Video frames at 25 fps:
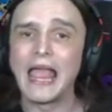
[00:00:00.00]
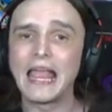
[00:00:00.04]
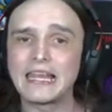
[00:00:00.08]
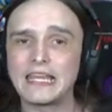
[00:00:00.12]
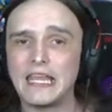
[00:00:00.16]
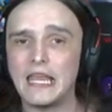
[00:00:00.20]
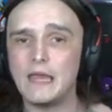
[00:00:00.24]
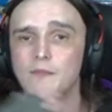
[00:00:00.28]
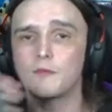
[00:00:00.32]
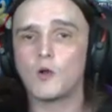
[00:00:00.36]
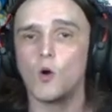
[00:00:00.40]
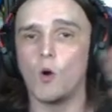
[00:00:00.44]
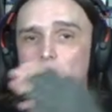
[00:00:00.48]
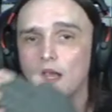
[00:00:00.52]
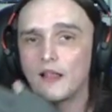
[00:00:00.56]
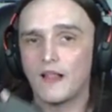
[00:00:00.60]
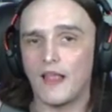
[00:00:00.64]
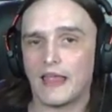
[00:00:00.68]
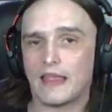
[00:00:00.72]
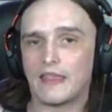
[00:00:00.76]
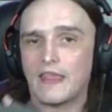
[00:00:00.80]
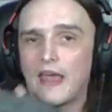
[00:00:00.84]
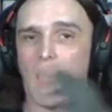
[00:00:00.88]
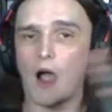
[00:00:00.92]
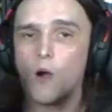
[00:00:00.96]
Keep going
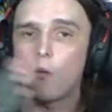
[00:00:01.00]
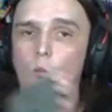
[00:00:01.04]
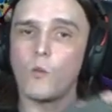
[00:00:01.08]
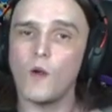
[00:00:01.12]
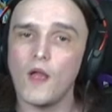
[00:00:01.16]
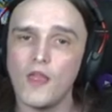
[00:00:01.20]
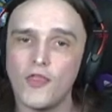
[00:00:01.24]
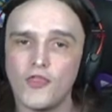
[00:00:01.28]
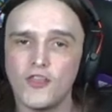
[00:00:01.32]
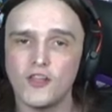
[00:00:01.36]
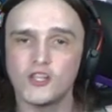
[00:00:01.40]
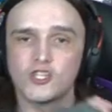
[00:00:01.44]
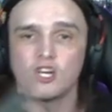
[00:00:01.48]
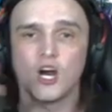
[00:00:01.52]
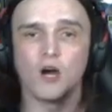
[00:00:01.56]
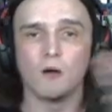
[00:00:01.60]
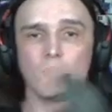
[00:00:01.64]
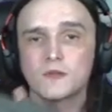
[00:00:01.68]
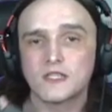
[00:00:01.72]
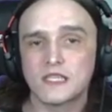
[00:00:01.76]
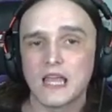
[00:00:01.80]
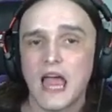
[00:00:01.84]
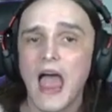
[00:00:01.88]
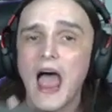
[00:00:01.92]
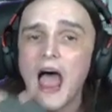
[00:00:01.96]
like that with the
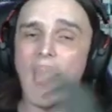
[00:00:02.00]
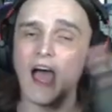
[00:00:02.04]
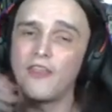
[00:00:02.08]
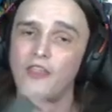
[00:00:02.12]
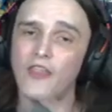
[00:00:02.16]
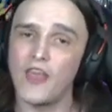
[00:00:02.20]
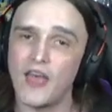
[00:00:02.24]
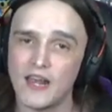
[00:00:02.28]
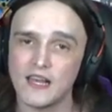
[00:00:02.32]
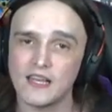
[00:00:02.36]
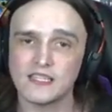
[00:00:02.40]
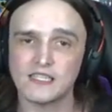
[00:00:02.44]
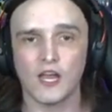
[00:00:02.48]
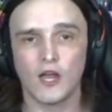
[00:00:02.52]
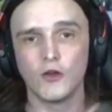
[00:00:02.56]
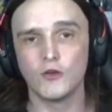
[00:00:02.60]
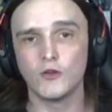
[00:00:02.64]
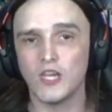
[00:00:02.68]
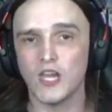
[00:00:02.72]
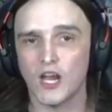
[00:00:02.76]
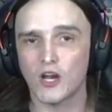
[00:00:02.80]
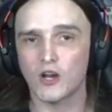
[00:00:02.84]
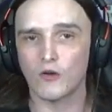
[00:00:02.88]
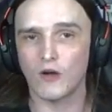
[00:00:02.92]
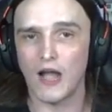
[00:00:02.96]
jumps, and that is how
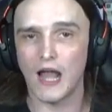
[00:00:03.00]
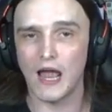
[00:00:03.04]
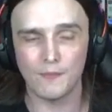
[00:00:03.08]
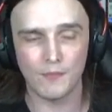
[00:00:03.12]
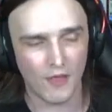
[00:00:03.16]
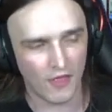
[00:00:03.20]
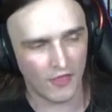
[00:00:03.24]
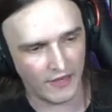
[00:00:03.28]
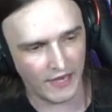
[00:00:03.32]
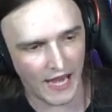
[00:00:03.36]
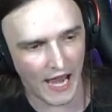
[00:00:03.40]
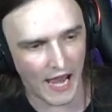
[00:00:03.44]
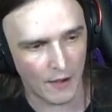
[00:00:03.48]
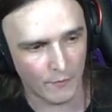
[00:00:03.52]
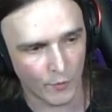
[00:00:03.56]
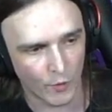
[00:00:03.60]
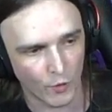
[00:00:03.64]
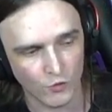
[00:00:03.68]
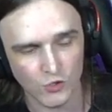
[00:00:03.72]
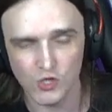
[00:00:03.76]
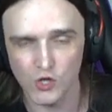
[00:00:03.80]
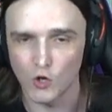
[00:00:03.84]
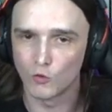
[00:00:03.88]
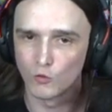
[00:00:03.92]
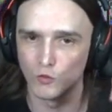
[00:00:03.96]
you grab the
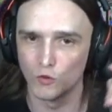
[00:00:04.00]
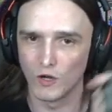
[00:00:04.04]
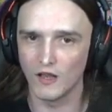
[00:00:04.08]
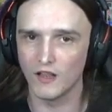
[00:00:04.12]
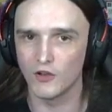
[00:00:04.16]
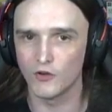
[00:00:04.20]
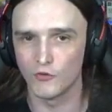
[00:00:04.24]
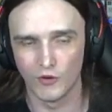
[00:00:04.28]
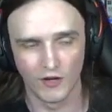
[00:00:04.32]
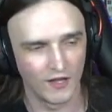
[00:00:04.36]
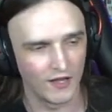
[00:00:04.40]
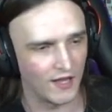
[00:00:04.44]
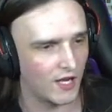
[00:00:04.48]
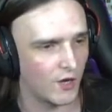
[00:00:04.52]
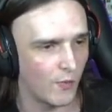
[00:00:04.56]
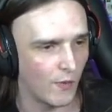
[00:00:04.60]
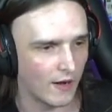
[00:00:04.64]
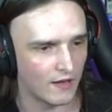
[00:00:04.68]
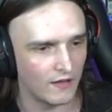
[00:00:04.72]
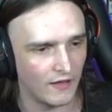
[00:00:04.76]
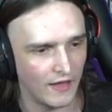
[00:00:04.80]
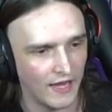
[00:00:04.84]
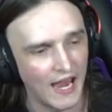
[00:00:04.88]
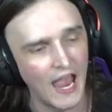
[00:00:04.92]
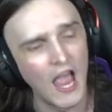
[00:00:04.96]
emeralds really, really
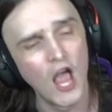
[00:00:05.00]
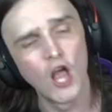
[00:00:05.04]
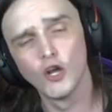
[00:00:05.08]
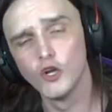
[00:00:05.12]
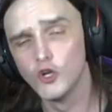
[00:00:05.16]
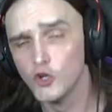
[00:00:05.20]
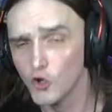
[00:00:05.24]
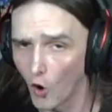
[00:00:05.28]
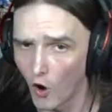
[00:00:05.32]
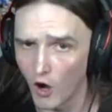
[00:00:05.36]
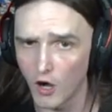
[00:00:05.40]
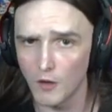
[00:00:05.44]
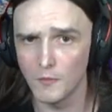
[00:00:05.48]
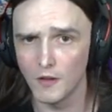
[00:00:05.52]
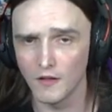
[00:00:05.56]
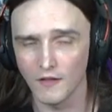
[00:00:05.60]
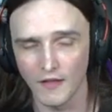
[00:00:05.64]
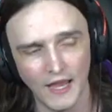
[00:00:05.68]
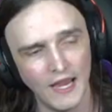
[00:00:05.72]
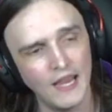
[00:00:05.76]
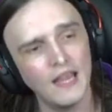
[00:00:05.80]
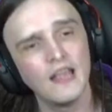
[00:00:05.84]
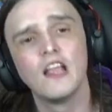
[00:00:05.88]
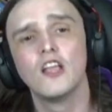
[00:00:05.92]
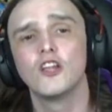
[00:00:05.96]
quickly.
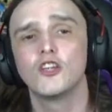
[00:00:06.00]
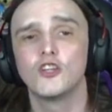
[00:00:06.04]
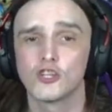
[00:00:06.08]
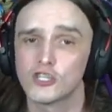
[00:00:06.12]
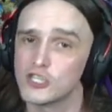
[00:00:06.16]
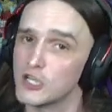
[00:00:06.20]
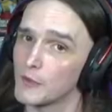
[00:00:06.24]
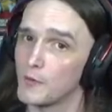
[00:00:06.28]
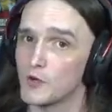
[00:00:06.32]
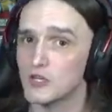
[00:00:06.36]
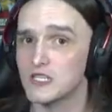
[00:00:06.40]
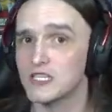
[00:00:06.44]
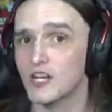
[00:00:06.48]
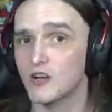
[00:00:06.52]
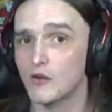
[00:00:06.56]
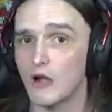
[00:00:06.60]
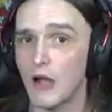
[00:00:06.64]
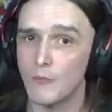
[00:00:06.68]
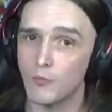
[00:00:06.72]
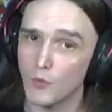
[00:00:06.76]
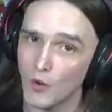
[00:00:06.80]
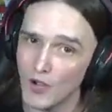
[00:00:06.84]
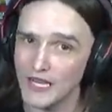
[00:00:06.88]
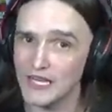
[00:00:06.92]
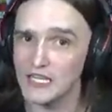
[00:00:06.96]
Normally, you're supposed to
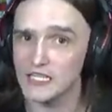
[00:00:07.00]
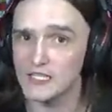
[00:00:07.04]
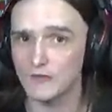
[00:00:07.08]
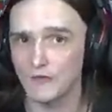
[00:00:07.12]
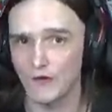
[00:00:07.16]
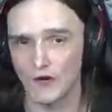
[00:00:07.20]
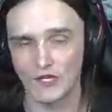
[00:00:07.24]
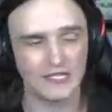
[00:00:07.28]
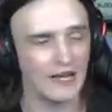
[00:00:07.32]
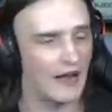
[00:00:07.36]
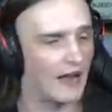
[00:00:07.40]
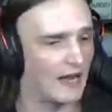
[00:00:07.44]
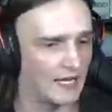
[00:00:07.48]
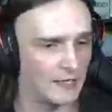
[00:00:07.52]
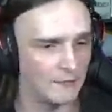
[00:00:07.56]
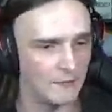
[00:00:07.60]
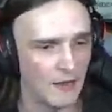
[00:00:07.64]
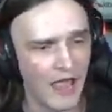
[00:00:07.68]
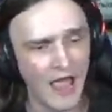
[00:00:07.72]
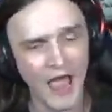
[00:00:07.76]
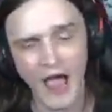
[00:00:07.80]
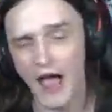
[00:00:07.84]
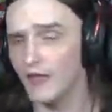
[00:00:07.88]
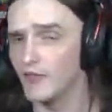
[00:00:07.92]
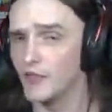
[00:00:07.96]
grab rings for time
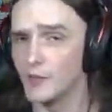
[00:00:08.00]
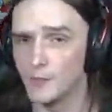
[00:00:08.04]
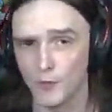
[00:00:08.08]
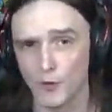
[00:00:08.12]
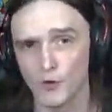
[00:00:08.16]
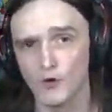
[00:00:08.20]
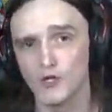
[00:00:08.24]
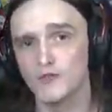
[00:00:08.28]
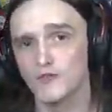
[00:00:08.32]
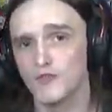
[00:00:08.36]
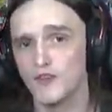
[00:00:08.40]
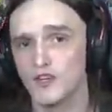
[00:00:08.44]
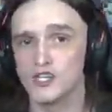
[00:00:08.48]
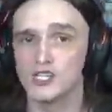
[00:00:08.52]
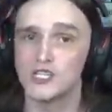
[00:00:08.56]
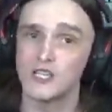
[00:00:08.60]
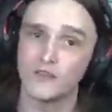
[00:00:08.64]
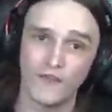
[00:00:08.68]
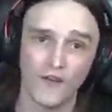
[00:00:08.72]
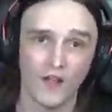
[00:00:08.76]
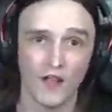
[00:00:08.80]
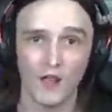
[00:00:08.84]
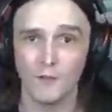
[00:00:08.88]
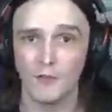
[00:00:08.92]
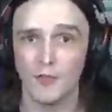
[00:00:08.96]
and the blue spheres to
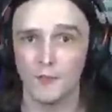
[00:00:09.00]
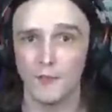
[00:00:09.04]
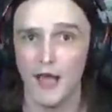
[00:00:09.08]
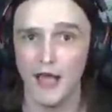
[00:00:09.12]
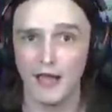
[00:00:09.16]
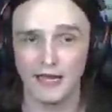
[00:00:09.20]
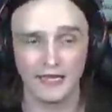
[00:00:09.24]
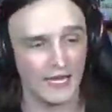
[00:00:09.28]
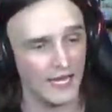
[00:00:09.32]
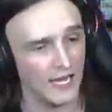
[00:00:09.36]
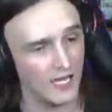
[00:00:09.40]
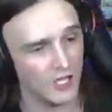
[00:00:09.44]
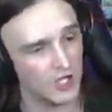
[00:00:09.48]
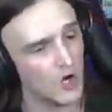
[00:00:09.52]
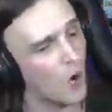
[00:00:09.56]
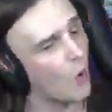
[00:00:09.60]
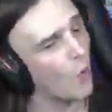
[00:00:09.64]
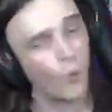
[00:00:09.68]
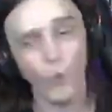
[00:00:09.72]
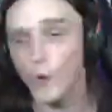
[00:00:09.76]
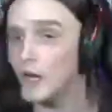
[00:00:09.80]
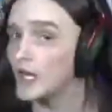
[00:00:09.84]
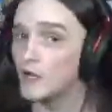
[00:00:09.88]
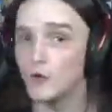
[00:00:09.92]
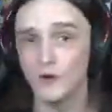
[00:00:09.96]
fill up the map gauge.
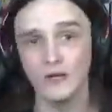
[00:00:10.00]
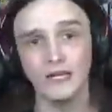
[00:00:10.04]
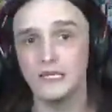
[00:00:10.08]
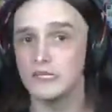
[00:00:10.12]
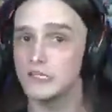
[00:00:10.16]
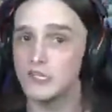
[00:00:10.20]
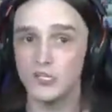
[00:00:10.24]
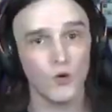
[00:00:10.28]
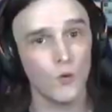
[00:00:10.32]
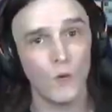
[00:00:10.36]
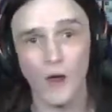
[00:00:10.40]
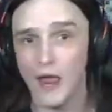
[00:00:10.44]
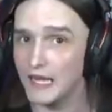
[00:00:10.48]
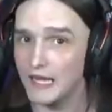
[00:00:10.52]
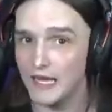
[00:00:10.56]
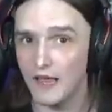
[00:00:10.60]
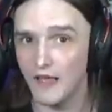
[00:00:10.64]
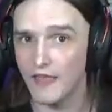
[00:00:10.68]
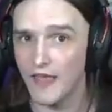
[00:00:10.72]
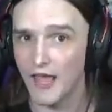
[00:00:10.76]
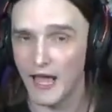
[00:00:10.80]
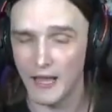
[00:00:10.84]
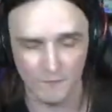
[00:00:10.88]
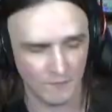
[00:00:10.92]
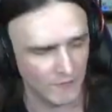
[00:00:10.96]
We don't need to do any of
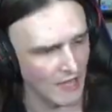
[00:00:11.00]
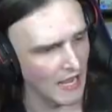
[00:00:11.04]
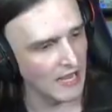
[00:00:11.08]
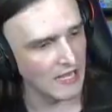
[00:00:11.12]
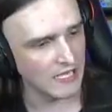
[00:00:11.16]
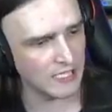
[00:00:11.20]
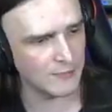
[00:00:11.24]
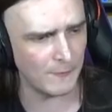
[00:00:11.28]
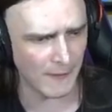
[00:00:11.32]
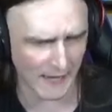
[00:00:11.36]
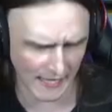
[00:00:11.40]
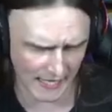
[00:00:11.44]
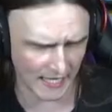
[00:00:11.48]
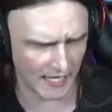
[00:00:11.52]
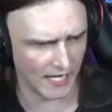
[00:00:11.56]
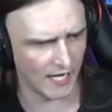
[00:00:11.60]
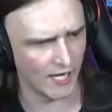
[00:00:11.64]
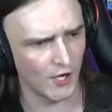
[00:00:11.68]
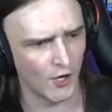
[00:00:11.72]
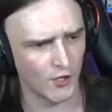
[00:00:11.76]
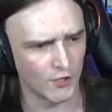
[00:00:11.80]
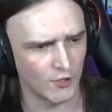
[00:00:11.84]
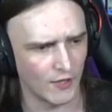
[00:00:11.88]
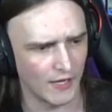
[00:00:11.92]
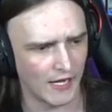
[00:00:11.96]
that. Speaking of
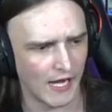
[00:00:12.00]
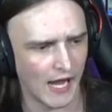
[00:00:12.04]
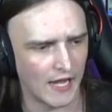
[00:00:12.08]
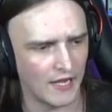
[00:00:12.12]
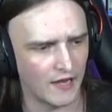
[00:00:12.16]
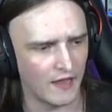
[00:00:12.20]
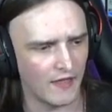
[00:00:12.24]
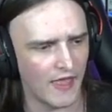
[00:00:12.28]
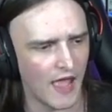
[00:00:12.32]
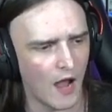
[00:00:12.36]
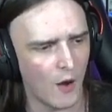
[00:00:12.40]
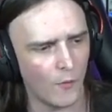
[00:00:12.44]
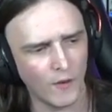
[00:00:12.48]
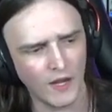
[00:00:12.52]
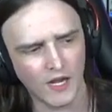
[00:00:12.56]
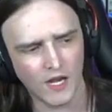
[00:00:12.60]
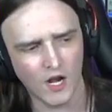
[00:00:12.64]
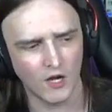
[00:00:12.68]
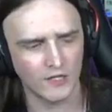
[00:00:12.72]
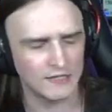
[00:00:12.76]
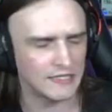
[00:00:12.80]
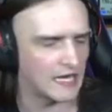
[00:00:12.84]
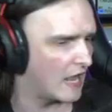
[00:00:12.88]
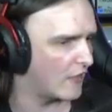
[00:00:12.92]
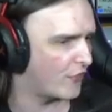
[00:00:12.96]
not doing any of that, we
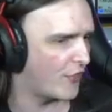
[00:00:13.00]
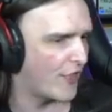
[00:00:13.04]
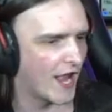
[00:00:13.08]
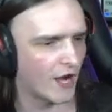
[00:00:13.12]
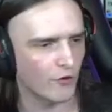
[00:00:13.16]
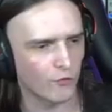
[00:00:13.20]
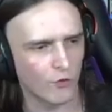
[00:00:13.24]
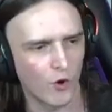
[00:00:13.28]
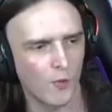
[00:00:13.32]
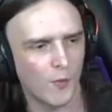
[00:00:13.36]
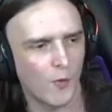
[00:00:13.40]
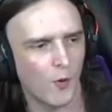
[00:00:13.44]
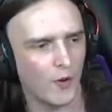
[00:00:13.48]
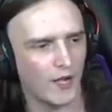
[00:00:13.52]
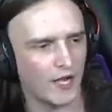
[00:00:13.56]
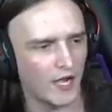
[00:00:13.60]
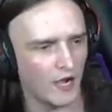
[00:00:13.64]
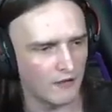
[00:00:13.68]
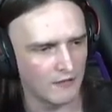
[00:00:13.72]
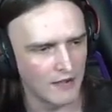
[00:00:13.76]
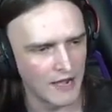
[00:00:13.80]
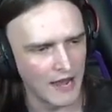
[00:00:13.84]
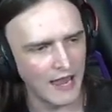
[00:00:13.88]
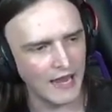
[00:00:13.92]
got Death Egg Robo here.